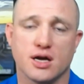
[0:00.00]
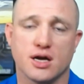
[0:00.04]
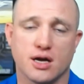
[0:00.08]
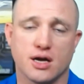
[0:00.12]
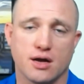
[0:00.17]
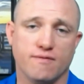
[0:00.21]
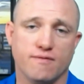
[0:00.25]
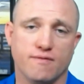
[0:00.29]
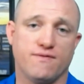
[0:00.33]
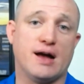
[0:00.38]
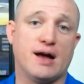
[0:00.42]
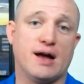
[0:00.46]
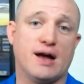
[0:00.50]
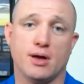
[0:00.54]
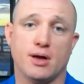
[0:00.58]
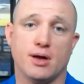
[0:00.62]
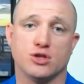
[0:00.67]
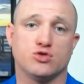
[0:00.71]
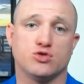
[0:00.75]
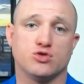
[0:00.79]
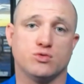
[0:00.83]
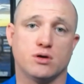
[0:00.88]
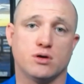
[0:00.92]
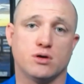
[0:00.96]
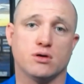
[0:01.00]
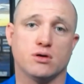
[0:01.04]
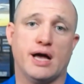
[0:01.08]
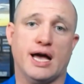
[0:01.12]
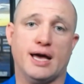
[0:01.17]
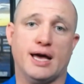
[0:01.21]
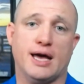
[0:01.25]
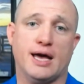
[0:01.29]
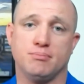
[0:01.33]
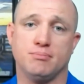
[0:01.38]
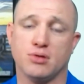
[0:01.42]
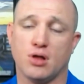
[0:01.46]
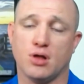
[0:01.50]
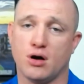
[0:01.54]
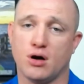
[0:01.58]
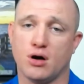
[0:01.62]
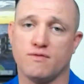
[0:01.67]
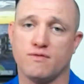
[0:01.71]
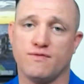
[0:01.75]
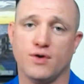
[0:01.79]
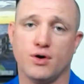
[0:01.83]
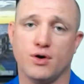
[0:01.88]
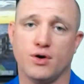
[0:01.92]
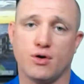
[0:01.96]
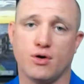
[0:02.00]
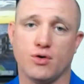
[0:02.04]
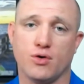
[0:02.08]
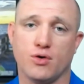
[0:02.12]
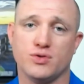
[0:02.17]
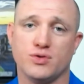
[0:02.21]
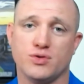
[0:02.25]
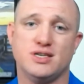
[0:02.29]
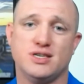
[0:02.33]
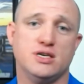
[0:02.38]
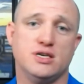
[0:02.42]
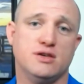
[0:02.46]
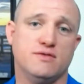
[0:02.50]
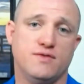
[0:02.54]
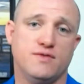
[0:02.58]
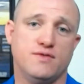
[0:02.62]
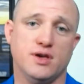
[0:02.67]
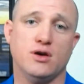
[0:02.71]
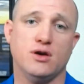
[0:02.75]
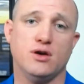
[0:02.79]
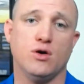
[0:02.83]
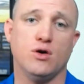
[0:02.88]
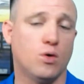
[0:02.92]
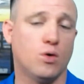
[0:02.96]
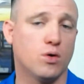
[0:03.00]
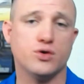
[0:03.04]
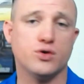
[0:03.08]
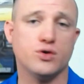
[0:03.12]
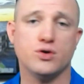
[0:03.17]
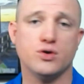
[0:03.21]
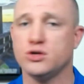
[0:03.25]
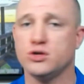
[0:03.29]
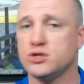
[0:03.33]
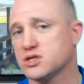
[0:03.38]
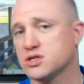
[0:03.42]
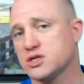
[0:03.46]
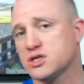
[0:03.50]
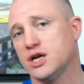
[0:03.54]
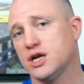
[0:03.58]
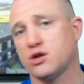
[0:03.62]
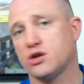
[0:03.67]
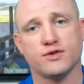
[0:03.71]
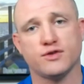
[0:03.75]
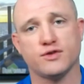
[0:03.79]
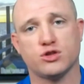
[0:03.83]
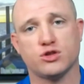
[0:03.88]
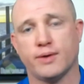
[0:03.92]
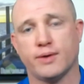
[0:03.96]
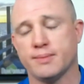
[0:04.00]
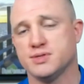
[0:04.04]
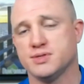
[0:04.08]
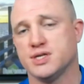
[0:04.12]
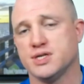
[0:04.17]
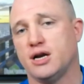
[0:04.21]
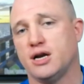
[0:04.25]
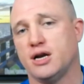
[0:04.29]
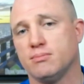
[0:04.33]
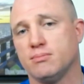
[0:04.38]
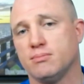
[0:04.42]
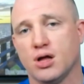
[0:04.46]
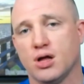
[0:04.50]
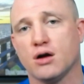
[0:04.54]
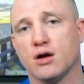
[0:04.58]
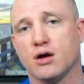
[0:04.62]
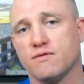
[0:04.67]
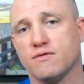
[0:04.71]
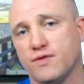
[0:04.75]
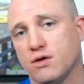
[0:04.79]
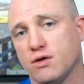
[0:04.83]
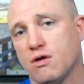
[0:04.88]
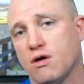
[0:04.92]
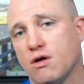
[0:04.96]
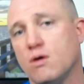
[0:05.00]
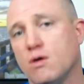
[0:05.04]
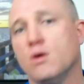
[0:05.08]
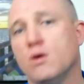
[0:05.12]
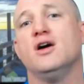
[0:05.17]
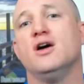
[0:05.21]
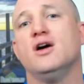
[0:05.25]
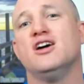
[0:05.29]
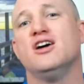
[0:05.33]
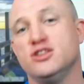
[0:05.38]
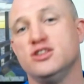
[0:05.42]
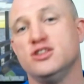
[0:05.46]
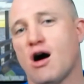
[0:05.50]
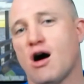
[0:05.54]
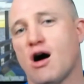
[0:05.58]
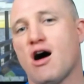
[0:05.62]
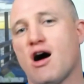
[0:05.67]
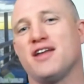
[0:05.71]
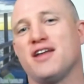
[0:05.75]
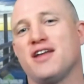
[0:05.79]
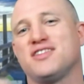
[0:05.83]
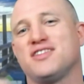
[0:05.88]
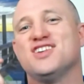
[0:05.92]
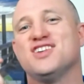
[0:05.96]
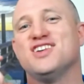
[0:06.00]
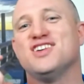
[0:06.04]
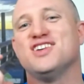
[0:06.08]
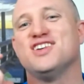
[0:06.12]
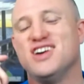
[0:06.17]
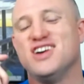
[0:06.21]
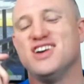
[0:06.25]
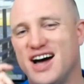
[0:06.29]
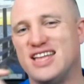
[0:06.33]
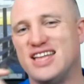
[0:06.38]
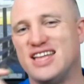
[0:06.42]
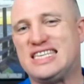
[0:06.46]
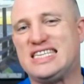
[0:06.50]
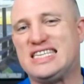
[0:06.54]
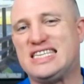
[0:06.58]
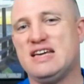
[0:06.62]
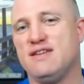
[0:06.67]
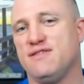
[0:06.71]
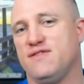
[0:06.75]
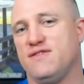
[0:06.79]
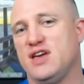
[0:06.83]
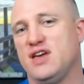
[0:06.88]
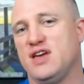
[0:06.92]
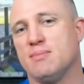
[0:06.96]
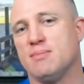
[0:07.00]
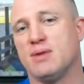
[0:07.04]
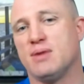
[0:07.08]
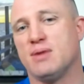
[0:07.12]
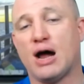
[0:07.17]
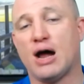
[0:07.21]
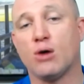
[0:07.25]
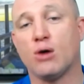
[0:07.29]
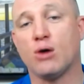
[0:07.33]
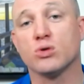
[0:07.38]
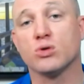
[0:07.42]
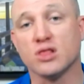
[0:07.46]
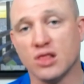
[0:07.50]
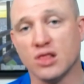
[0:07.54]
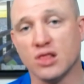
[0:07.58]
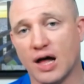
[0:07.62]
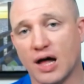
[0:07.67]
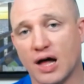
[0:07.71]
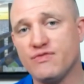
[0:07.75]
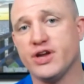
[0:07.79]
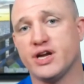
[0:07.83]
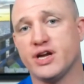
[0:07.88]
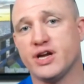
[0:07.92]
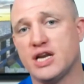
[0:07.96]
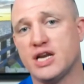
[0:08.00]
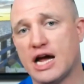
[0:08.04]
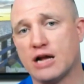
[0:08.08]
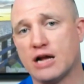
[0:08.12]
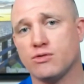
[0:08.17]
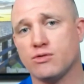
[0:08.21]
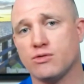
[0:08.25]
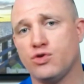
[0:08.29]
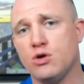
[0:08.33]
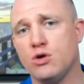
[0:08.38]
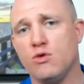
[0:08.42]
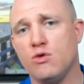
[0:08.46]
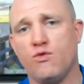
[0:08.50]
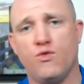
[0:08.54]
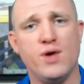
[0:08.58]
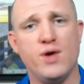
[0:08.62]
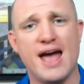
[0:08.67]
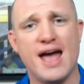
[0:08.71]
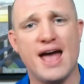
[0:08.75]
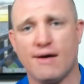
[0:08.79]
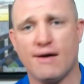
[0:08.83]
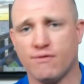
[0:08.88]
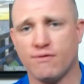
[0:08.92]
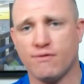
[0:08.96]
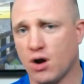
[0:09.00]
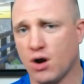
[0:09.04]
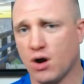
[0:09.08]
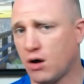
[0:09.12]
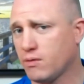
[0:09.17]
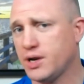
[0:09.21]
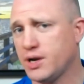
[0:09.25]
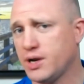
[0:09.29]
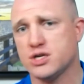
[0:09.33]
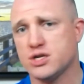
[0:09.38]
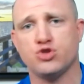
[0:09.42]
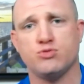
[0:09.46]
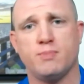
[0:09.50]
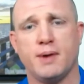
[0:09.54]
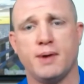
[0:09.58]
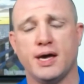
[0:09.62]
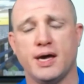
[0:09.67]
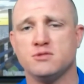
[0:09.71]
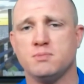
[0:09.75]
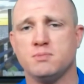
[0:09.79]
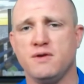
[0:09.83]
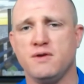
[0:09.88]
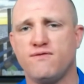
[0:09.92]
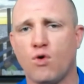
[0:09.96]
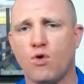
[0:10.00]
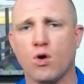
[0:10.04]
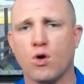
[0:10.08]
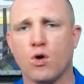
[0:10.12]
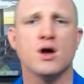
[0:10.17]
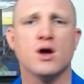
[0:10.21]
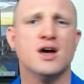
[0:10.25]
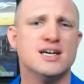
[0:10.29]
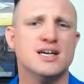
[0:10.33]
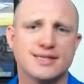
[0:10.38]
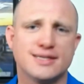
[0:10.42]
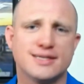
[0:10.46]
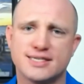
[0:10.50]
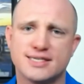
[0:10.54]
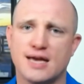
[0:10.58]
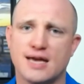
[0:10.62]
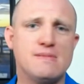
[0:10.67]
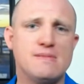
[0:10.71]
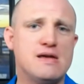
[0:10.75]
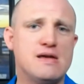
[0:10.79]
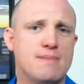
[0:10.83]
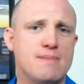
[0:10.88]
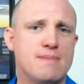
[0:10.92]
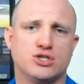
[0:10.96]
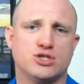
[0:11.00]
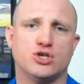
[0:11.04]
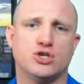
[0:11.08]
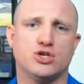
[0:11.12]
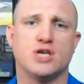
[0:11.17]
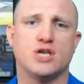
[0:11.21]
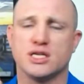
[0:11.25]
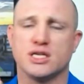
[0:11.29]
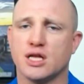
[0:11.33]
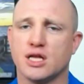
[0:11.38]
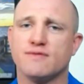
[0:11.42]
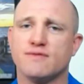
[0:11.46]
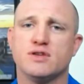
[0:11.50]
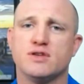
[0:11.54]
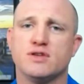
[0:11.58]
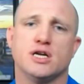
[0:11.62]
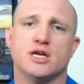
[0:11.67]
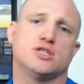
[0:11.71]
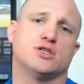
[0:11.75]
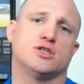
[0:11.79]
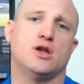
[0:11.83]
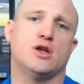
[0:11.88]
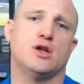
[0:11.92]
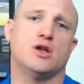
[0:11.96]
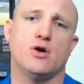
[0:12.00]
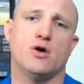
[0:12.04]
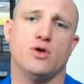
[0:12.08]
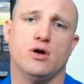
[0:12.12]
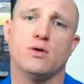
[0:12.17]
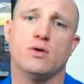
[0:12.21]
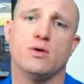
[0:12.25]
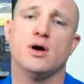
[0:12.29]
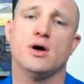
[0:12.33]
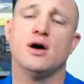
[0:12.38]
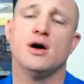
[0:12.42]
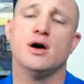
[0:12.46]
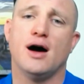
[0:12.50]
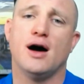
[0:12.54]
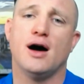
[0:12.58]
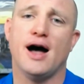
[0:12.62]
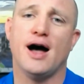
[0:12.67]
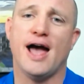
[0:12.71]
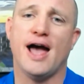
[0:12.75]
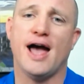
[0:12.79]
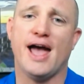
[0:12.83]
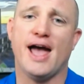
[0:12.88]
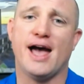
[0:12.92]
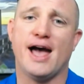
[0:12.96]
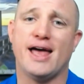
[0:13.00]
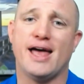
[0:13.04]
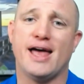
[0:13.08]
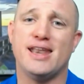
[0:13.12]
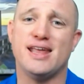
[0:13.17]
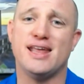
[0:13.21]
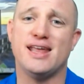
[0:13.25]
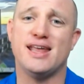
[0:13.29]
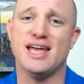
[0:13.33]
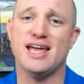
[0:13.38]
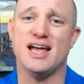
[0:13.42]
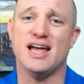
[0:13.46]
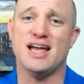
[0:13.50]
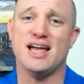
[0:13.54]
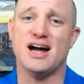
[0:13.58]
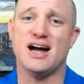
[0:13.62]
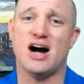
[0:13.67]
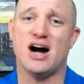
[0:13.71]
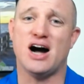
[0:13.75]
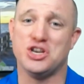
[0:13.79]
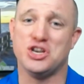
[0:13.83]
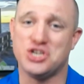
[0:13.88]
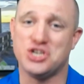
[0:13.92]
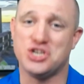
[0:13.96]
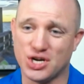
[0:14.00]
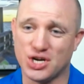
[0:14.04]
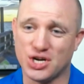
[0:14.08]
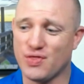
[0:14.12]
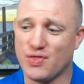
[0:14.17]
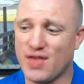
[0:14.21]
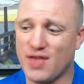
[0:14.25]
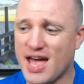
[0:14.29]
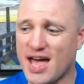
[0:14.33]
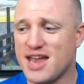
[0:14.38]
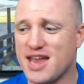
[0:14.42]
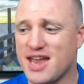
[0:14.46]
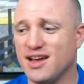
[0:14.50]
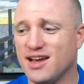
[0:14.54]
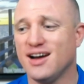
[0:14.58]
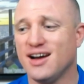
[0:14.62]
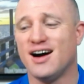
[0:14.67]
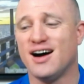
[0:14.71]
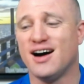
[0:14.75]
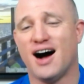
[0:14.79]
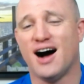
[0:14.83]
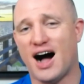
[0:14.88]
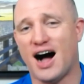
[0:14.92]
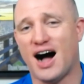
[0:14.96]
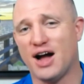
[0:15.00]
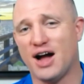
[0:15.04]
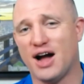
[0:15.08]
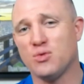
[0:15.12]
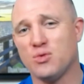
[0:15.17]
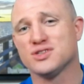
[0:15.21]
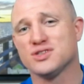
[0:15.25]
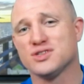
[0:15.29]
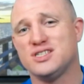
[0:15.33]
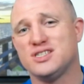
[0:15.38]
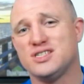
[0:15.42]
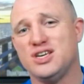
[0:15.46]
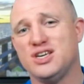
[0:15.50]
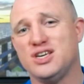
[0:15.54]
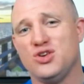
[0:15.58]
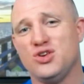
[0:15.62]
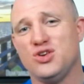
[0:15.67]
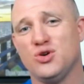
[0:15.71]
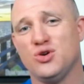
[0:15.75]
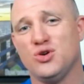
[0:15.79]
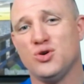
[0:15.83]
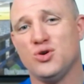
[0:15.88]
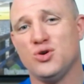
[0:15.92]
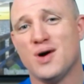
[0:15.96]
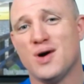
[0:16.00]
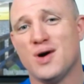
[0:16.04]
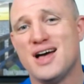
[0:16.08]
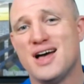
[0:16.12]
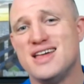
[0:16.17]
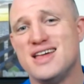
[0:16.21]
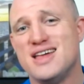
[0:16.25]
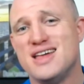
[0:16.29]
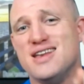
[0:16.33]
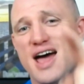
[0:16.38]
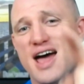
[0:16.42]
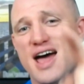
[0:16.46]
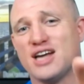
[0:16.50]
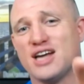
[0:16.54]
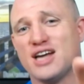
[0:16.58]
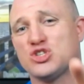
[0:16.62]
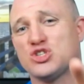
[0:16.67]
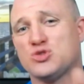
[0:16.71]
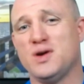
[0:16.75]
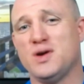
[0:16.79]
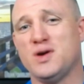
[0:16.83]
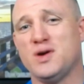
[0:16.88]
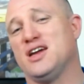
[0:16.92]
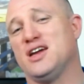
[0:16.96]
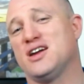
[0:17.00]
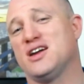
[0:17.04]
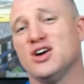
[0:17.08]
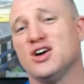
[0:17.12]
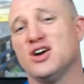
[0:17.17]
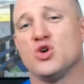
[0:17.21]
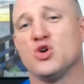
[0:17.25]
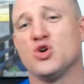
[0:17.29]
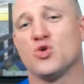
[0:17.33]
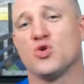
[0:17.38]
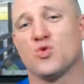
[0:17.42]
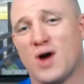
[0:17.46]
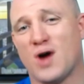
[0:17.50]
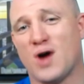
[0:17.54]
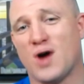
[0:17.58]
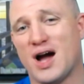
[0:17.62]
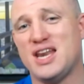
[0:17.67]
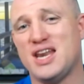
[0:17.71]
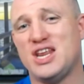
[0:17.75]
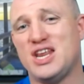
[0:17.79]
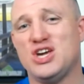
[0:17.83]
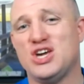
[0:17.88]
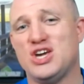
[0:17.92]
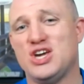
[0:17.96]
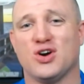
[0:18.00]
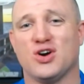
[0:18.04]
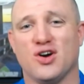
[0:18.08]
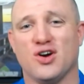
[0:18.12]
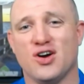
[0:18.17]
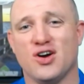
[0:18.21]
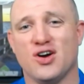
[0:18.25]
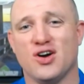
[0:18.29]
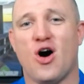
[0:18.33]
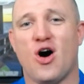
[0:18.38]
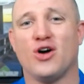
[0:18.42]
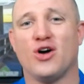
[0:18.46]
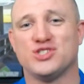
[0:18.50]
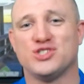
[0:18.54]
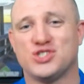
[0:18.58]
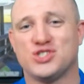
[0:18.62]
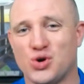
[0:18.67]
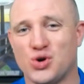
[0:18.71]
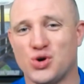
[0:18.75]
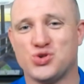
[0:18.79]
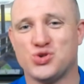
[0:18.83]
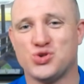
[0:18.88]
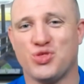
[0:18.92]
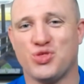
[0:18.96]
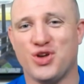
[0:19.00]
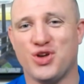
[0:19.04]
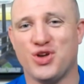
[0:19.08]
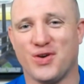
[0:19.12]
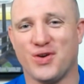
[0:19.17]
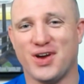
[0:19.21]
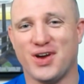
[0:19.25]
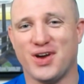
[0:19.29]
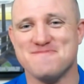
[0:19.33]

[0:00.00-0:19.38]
find me on Twitter at BlogPhoto.tv, or you can just connect over at the website at BlogPhoto.tv. But I would love to connect with you. If we haven't already touched base before, send me a message. I'd love to get to know you. And until then, I will see you next week right here on Social Theory.